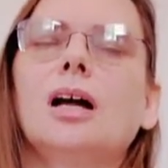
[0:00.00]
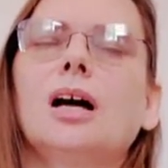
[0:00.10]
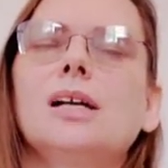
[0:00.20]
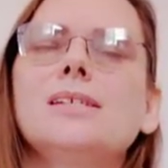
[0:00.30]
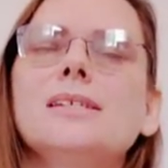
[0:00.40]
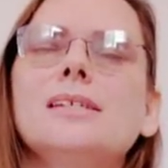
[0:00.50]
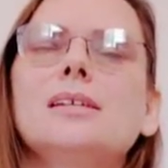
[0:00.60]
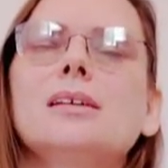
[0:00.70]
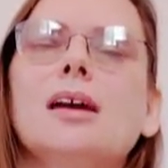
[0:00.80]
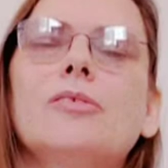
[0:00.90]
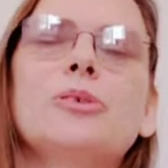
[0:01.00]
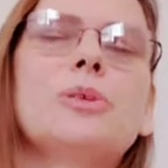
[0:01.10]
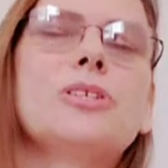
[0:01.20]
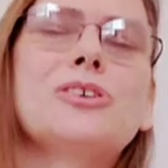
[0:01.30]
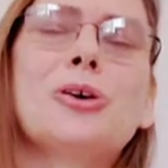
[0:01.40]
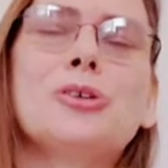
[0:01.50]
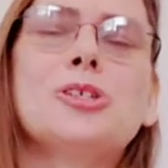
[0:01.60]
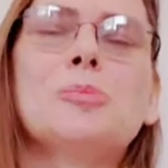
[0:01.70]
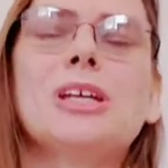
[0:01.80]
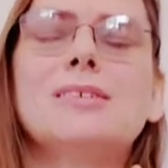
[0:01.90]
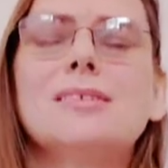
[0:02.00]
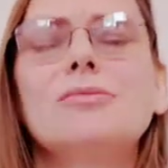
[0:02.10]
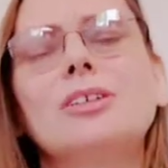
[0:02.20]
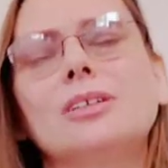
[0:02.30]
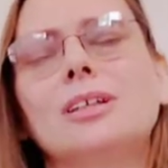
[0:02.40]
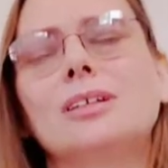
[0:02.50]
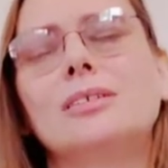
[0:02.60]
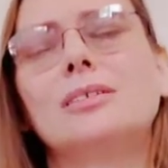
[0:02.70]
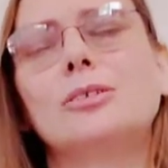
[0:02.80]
I see everyone's heart space differently.